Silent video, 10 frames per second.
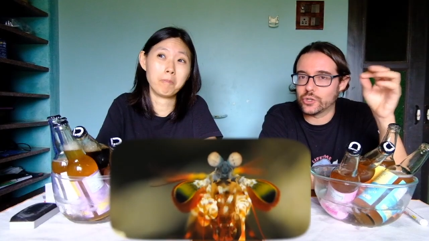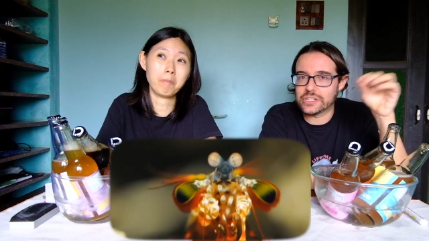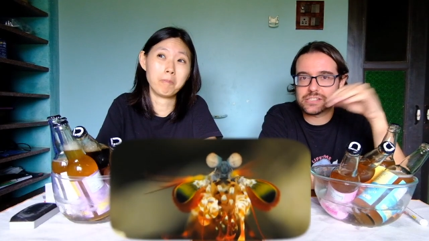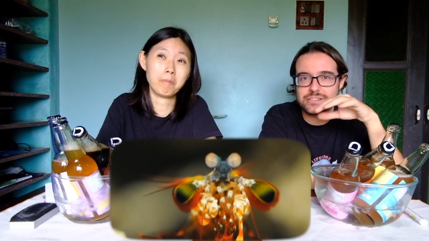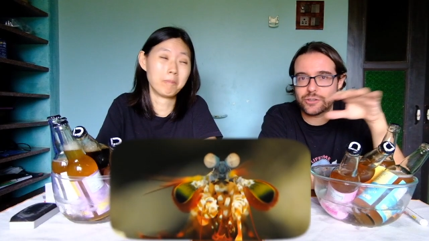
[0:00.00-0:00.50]

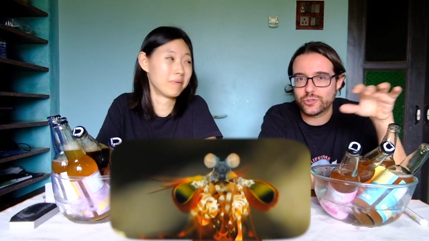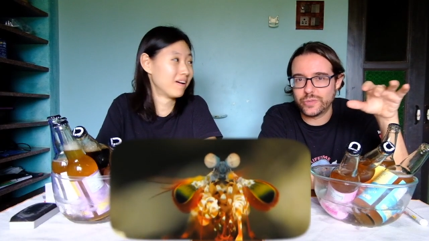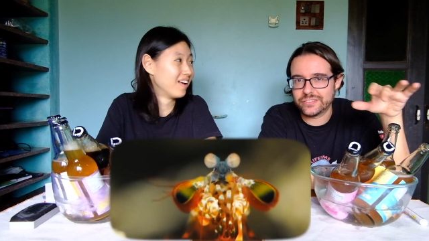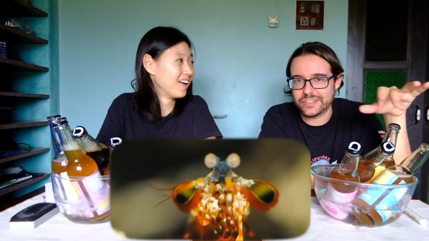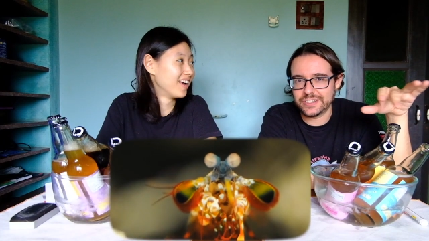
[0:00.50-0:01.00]
Speaker 1: this
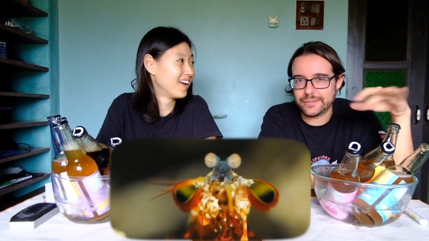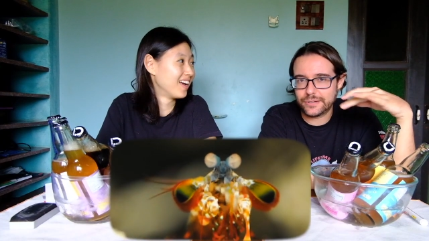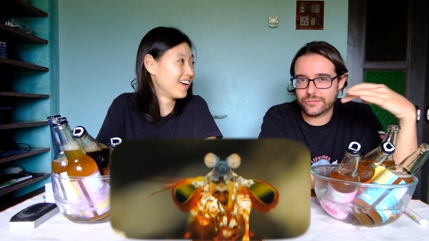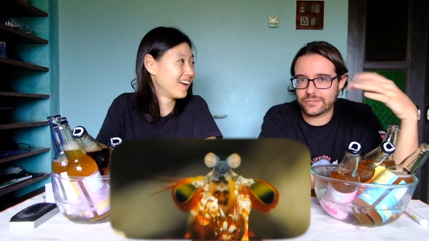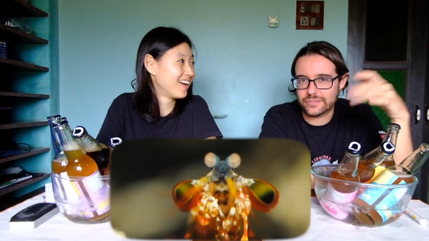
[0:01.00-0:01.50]
documentary
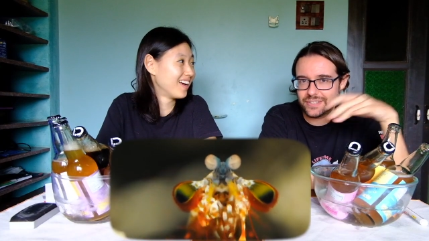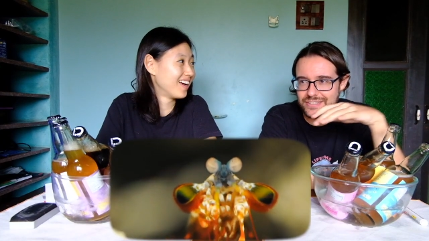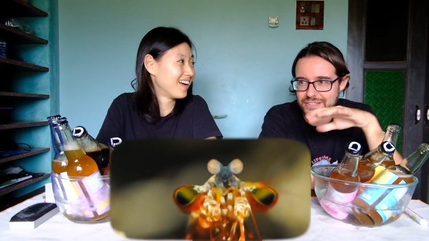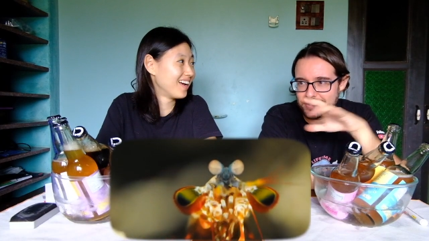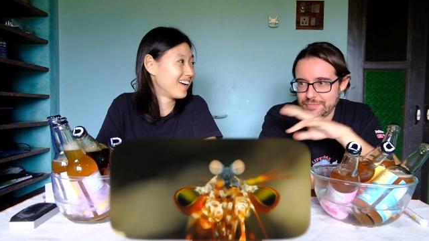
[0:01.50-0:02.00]
about
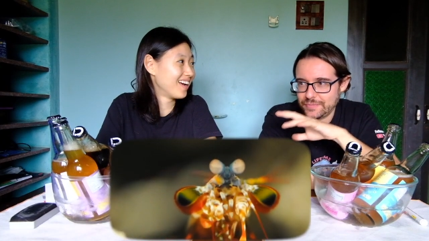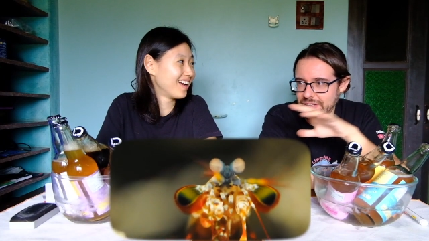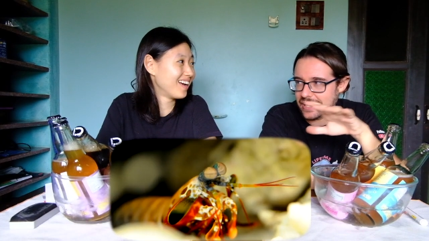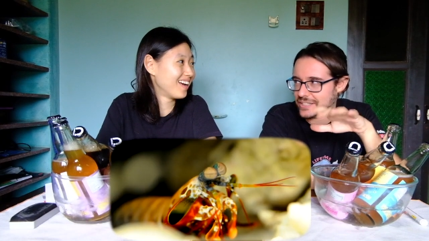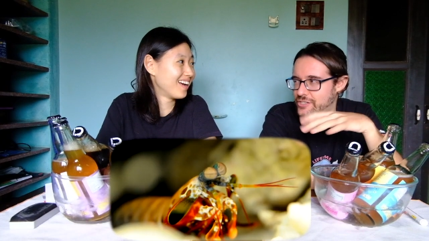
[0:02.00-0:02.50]
uh,
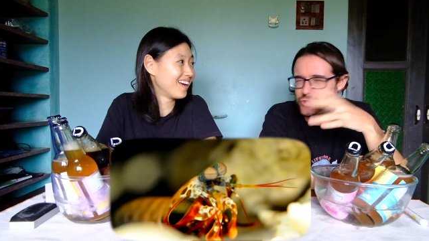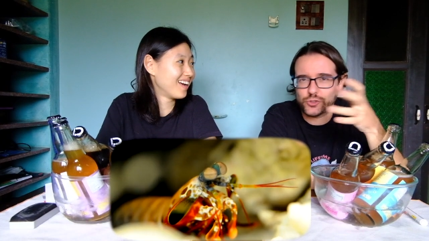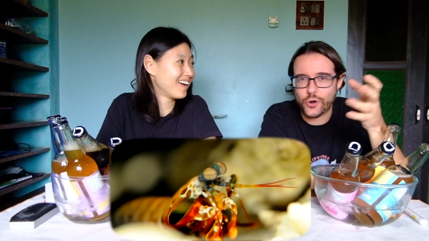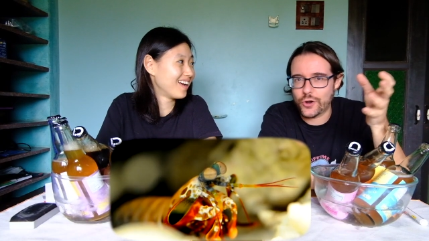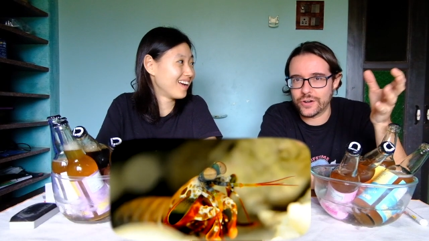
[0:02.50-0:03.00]
like
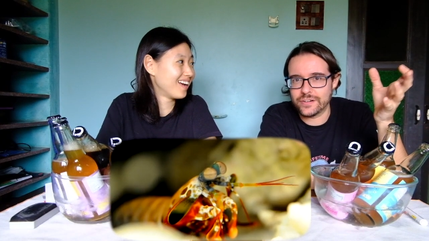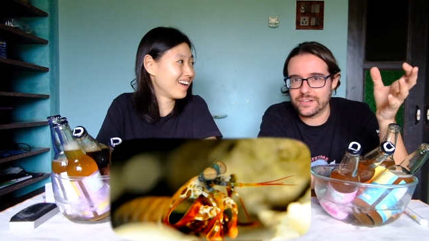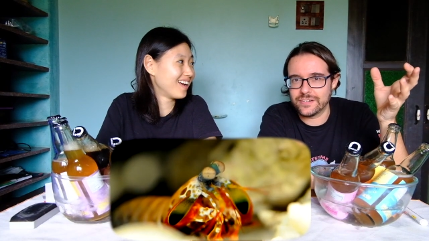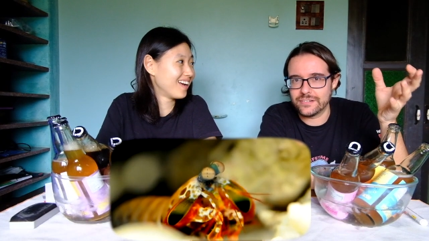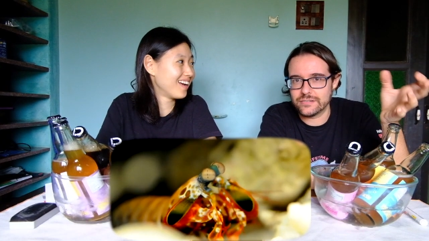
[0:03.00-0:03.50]

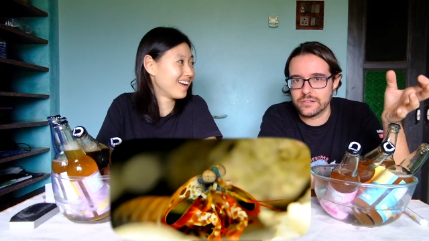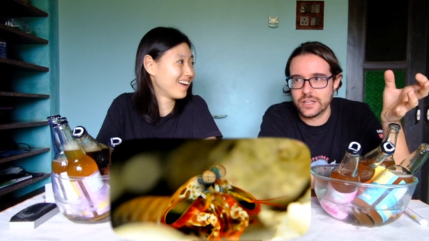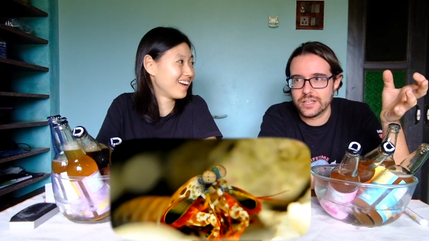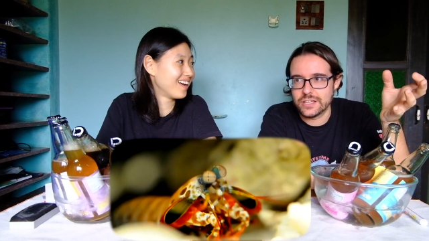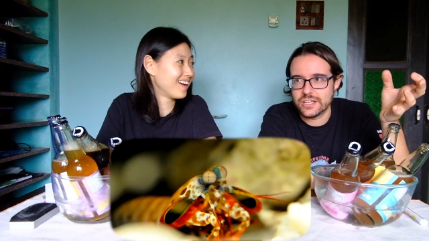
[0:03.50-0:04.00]
strong
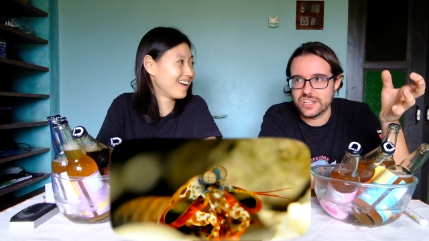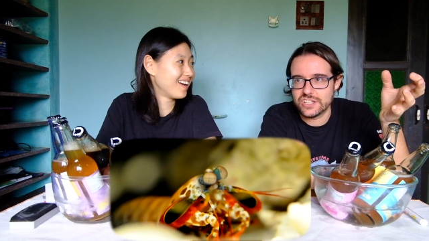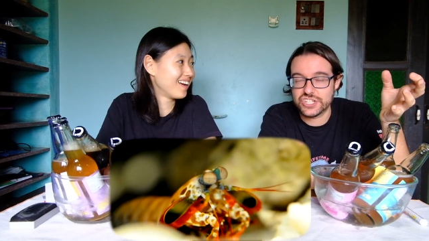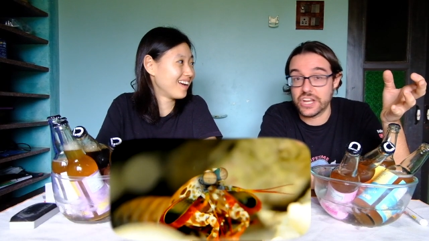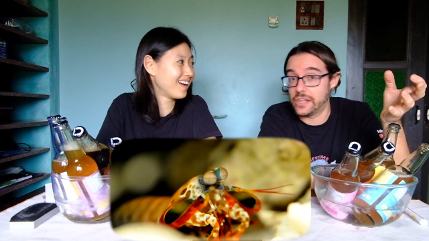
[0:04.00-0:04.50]

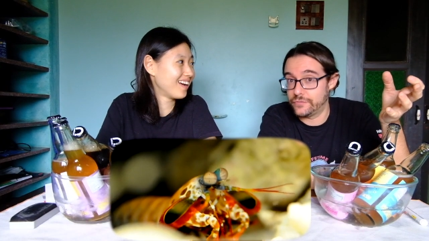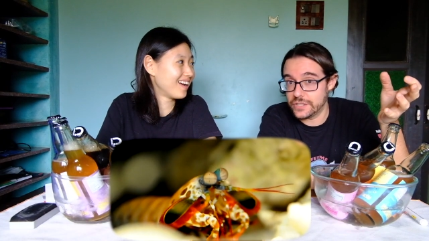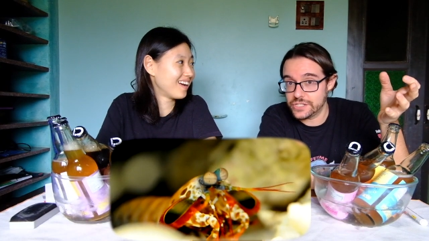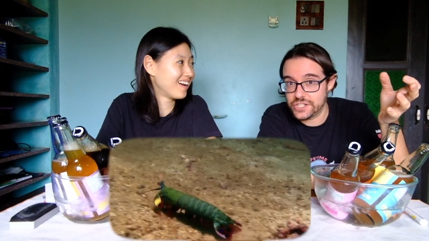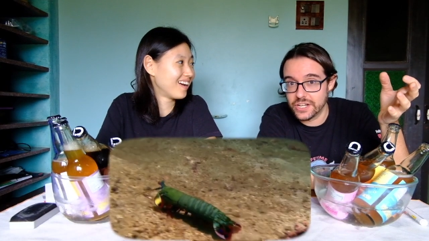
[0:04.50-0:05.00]

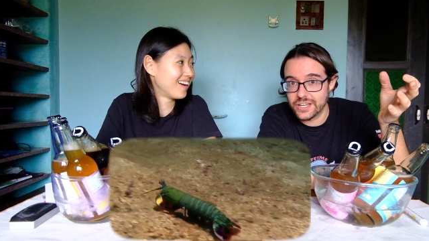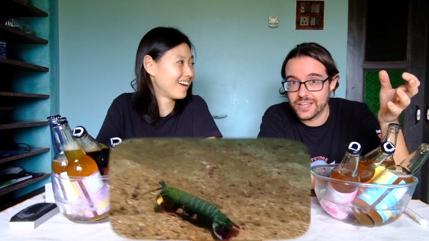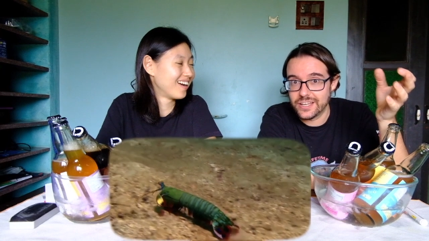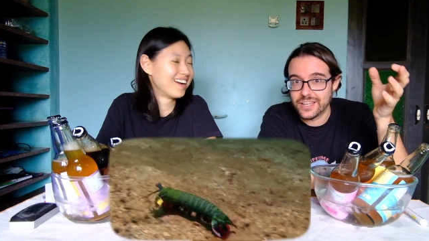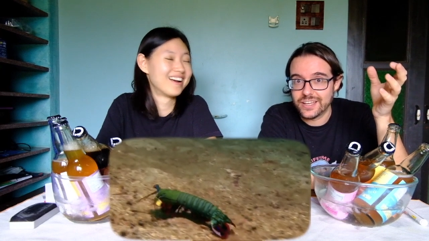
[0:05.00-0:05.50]
shellfish.
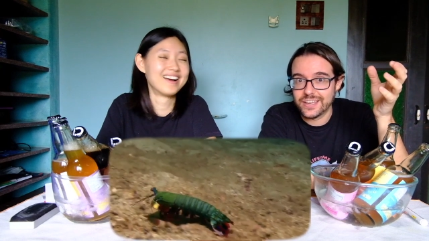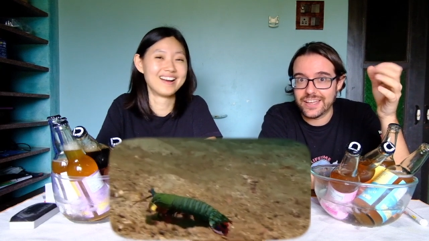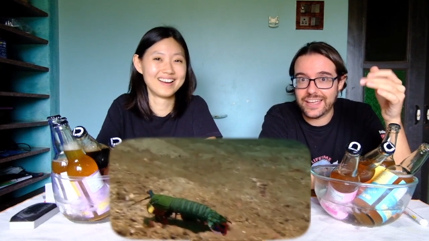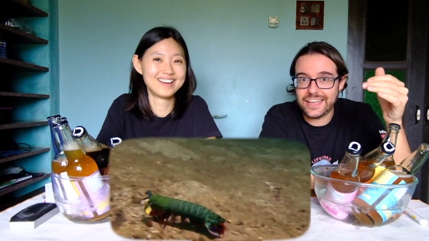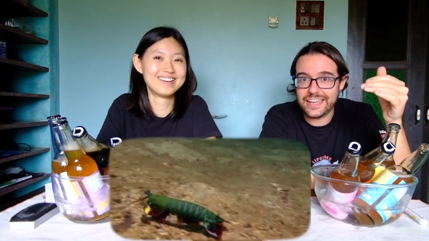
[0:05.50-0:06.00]

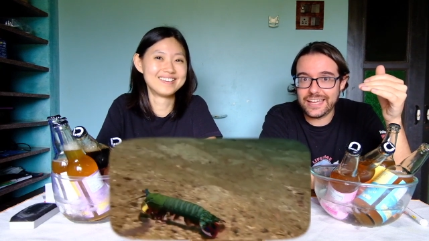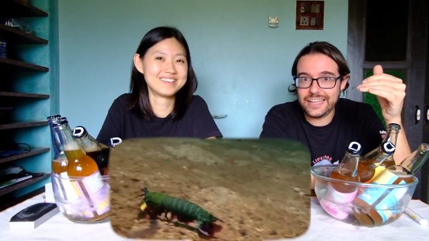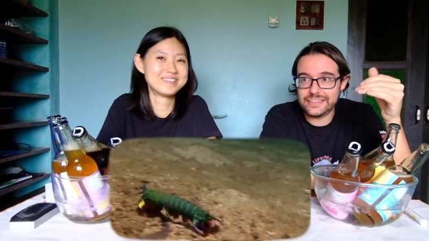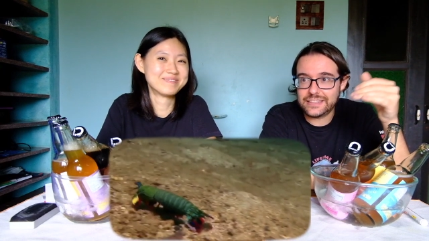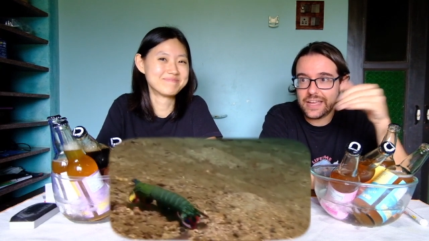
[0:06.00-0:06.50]

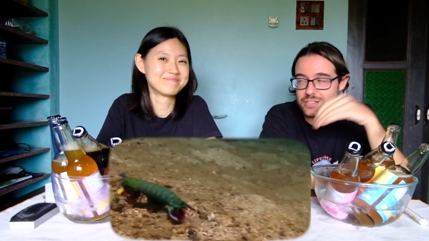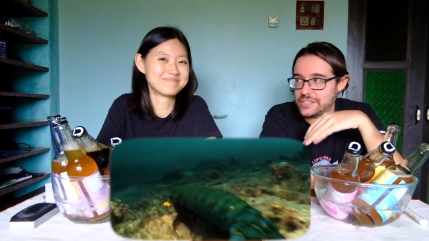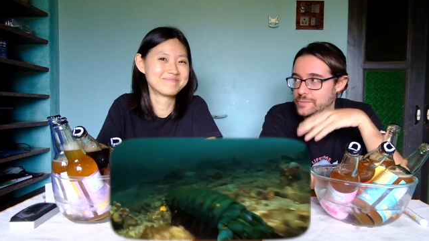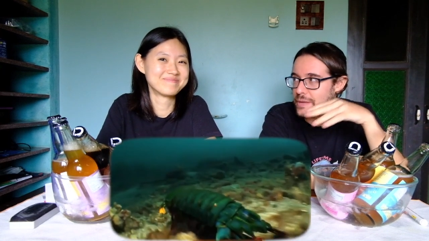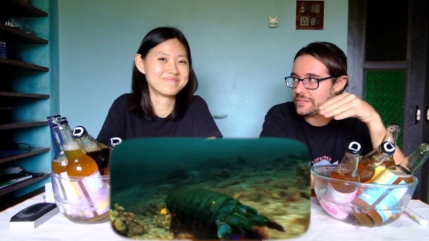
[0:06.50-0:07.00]
and there
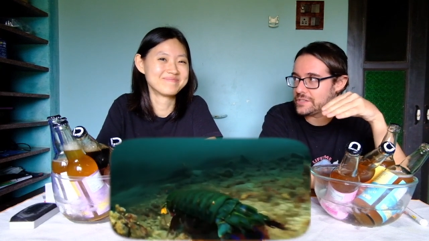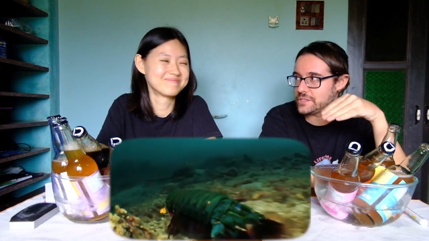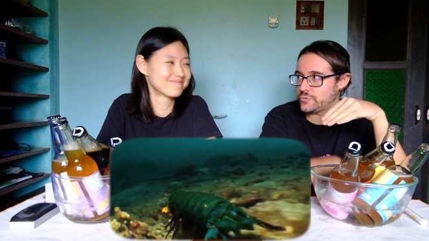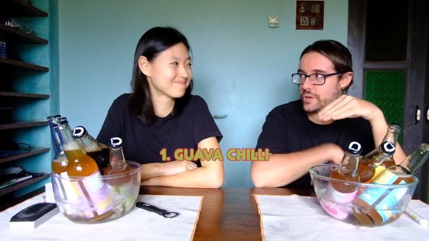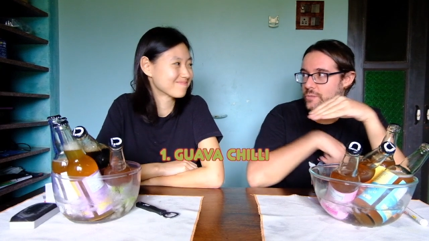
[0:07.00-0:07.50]
is this
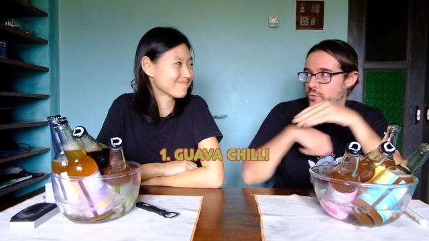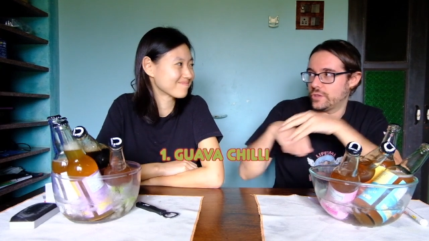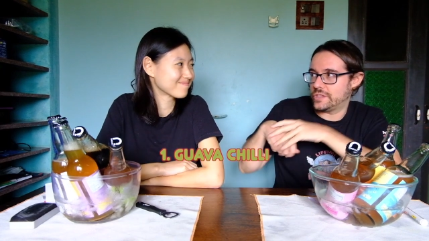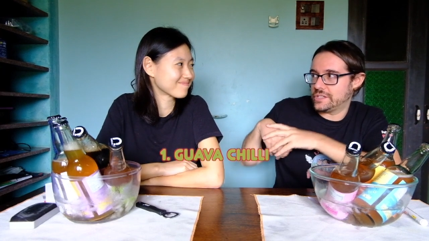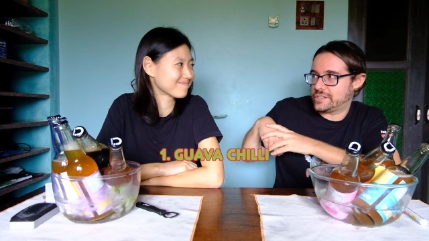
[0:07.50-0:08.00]
mantis shrimp
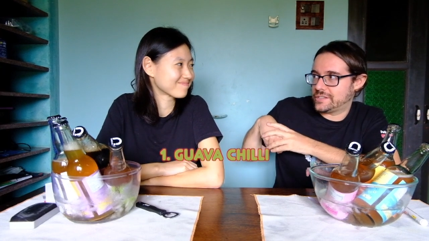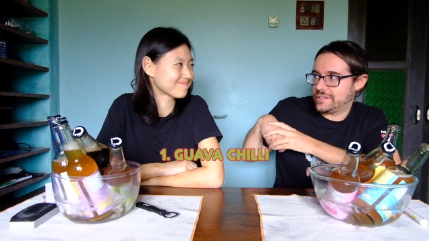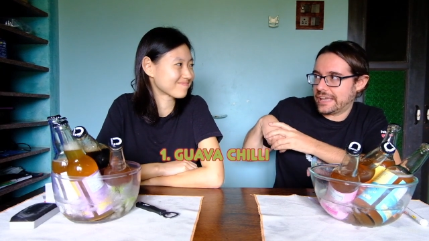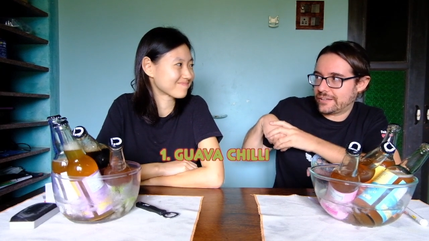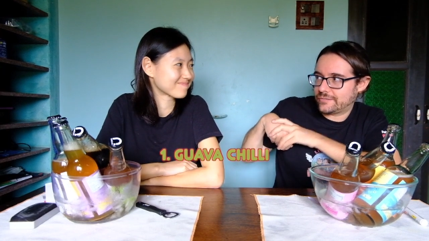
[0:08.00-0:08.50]
with
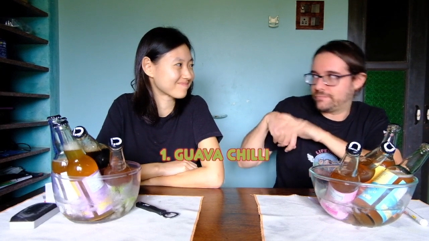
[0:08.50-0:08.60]
this like